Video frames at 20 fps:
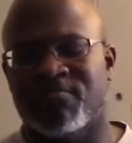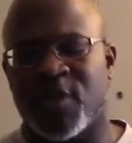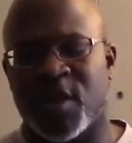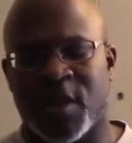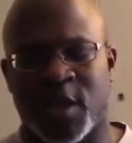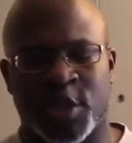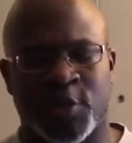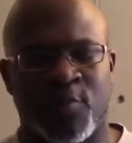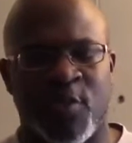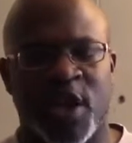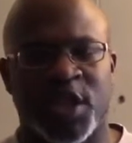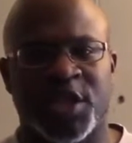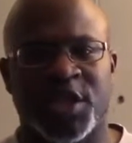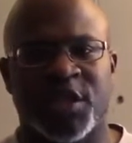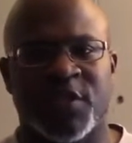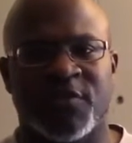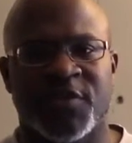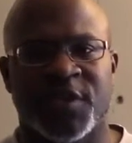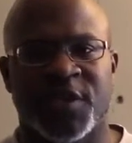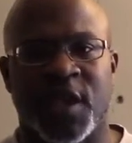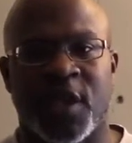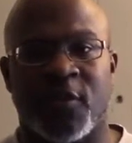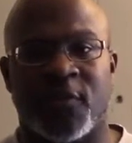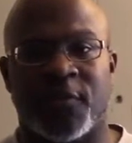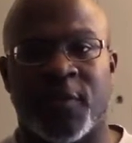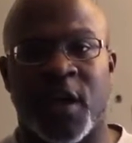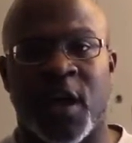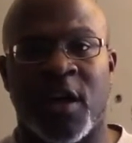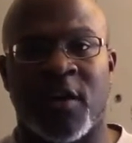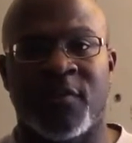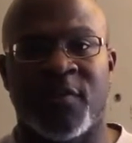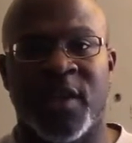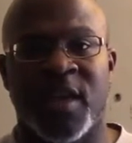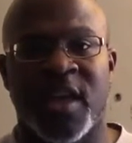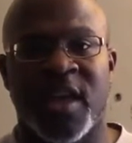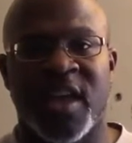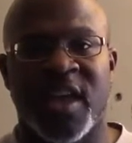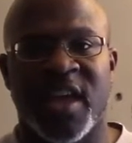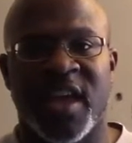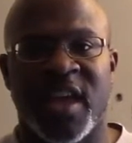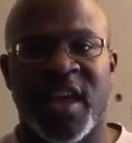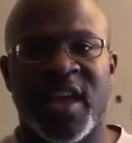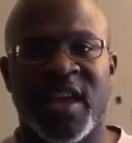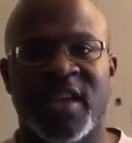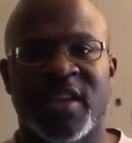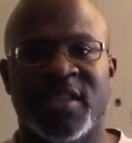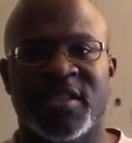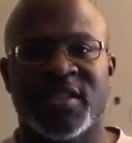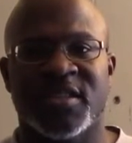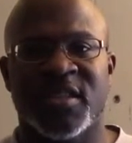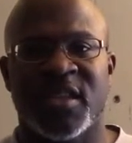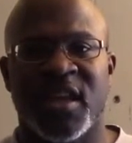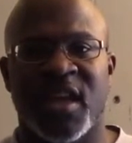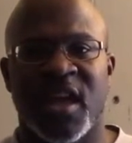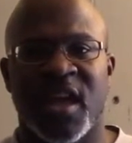expression of self-love is